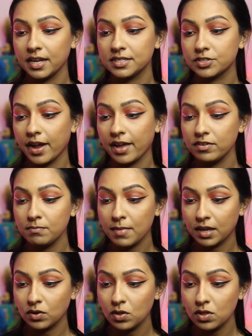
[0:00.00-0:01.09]
It's their Heavy
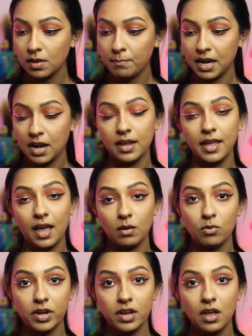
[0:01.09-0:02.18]
Metal Midnight
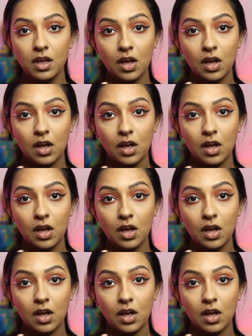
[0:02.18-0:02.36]
Cowboy